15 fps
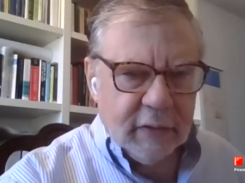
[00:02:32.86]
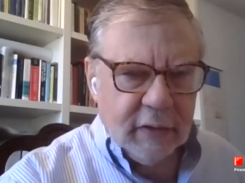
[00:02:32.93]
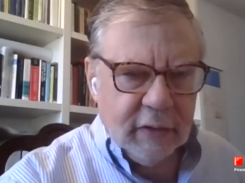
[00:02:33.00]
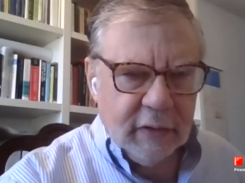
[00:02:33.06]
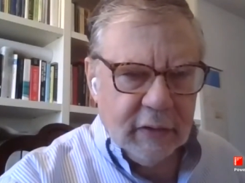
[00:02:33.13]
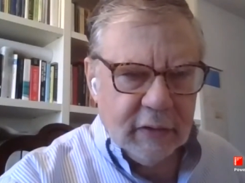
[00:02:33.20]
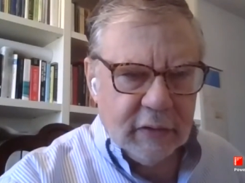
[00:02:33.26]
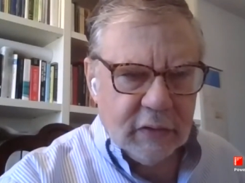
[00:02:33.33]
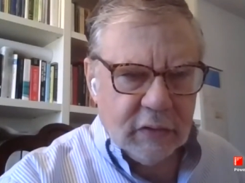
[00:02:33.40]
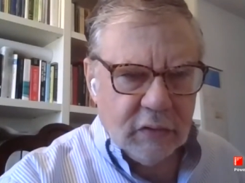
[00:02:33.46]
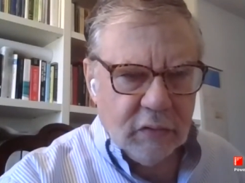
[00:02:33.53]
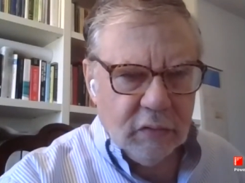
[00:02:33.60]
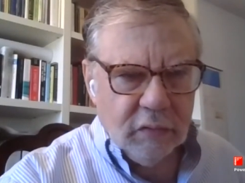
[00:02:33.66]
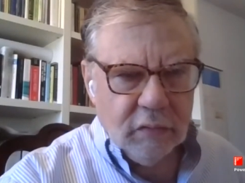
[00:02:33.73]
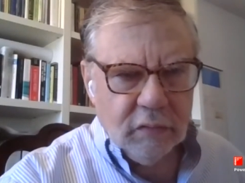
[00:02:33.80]
is
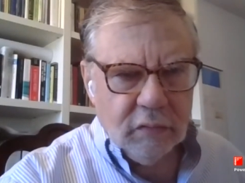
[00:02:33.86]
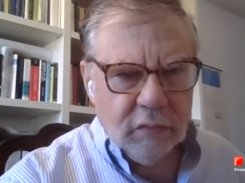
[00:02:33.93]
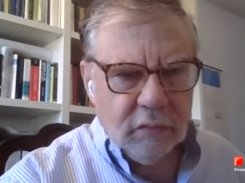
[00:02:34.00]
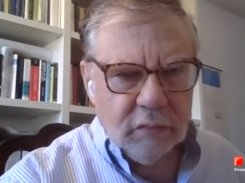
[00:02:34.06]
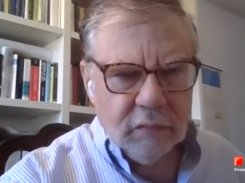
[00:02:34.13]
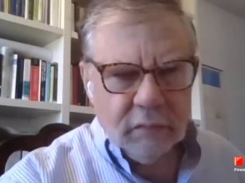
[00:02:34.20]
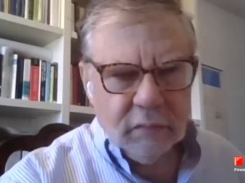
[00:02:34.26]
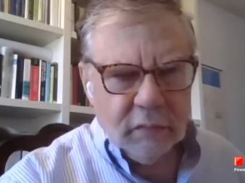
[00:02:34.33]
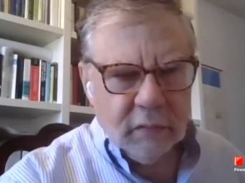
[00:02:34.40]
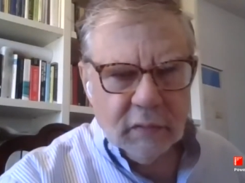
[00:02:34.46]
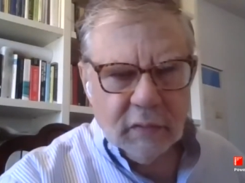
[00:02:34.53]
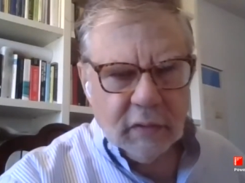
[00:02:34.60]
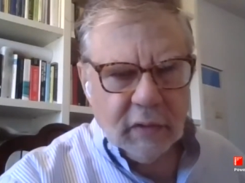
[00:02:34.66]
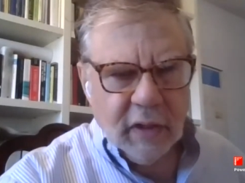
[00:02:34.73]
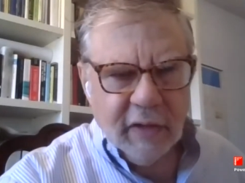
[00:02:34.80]
to
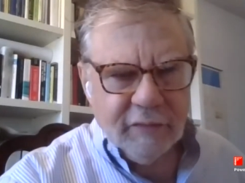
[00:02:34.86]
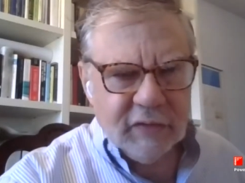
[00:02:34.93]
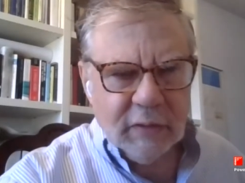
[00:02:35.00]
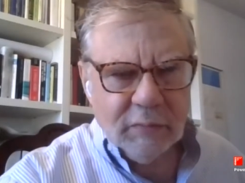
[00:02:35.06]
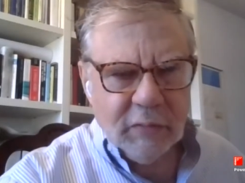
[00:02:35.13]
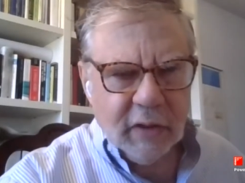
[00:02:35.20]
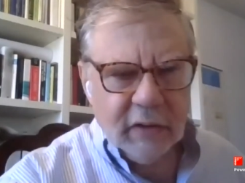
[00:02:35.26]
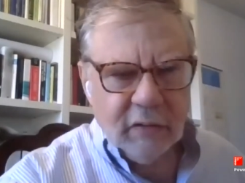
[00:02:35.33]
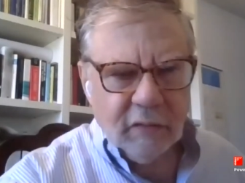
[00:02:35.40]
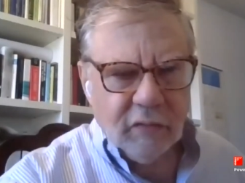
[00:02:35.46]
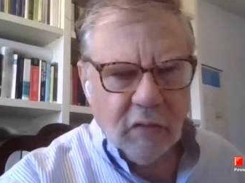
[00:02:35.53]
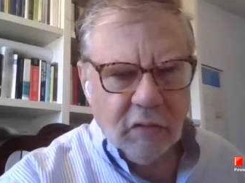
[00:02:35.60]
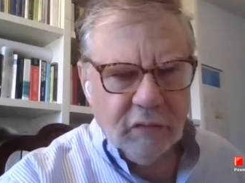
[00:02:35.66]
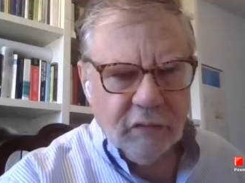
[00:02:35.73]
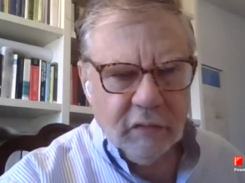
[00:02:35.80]
have some kind of
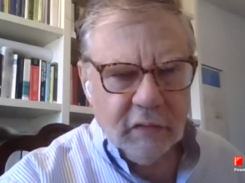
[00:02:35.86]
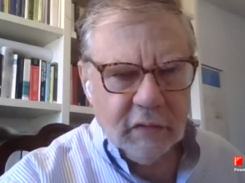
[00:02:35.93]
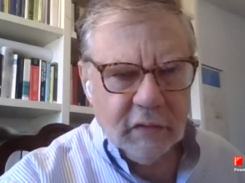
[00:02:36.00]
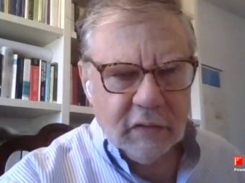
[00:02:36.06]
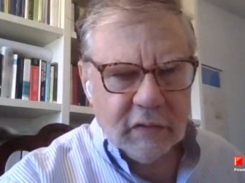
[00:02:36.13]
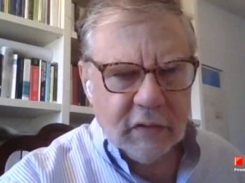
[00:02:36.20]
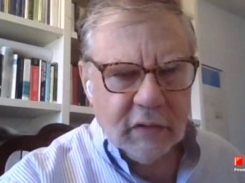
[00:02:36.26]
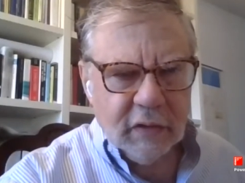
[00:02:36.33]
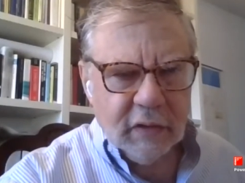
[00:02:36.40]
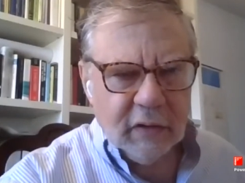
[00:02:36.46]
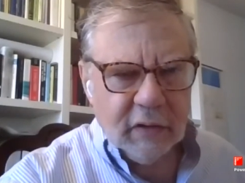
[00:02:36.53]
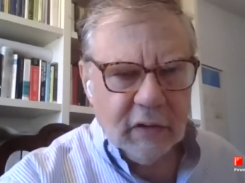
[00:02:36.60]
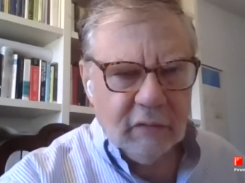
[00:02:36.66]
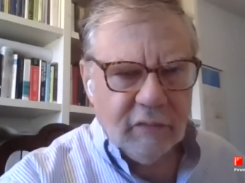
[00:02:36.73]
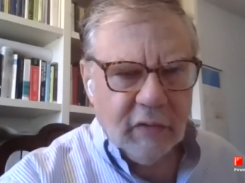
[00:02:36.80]
conference
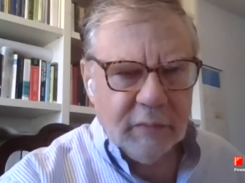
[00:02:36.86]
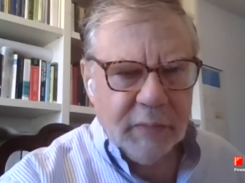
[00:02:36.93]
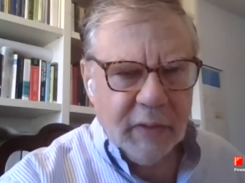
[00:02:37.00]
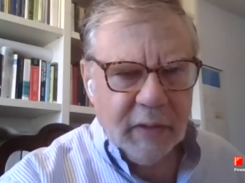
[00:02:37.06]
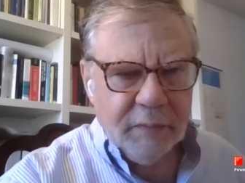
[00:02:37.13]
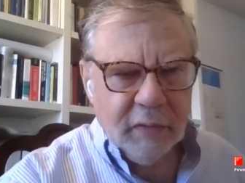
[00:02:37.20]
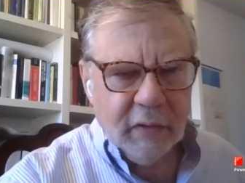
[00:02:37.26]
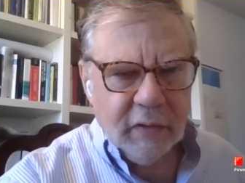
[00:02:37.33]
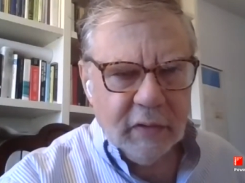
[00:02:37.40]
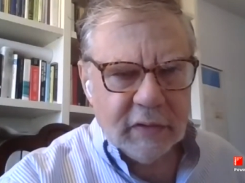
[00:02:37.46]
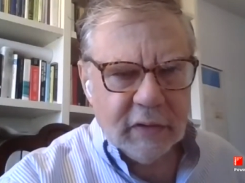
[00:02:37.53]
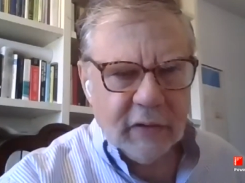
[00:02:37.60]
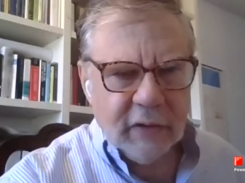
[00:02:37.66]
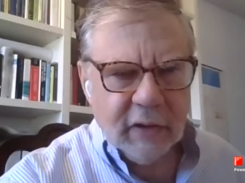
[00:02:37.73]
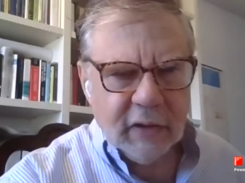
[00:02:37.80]
and invite
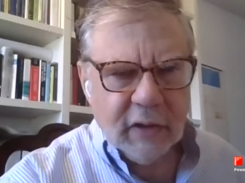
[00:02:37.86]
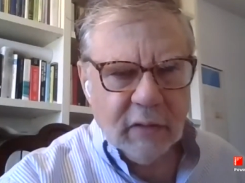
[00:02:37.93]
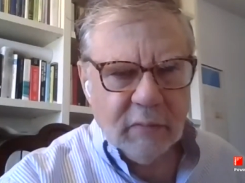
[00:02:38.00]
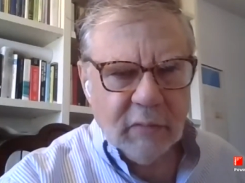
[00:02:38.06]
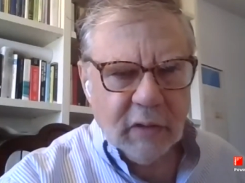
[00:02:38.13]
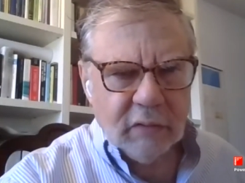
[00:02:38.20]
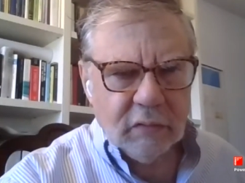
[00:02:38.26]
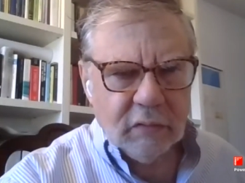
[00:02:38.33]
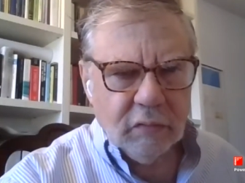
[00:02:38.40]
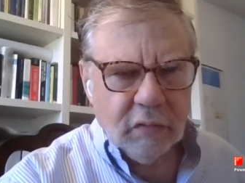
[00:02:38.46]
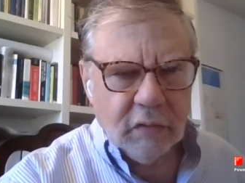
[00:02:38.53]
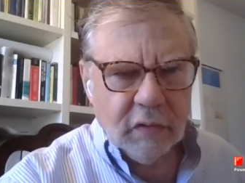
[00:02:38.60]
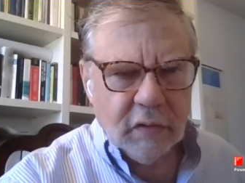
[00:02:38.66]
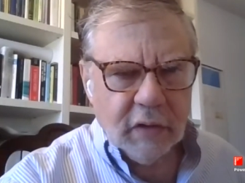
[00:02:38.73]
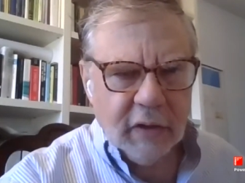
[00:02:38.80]
papers and then come out
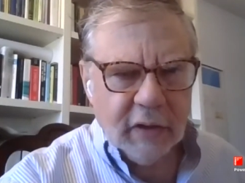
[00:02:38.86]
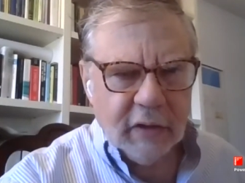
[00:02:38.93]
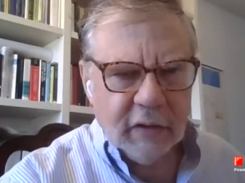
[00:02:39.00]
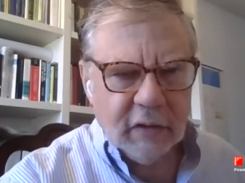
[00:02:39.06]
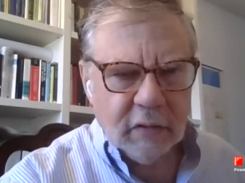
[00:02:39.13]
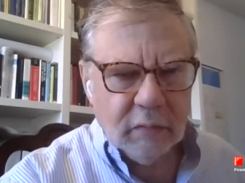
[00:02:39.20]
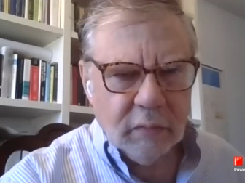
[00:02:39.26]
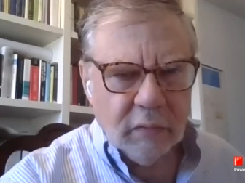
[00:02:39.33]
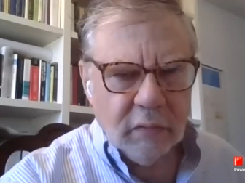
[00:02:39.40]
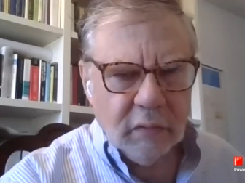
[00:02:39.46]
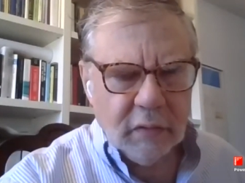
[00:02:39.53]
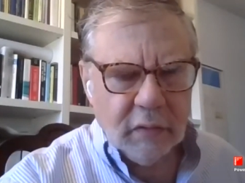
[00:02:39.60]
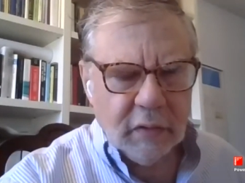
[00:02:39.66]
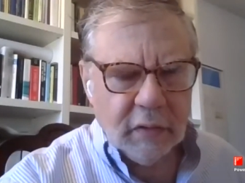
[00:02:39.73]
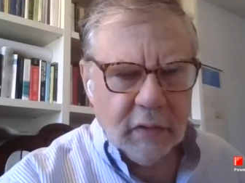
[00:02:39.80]
with an edited book.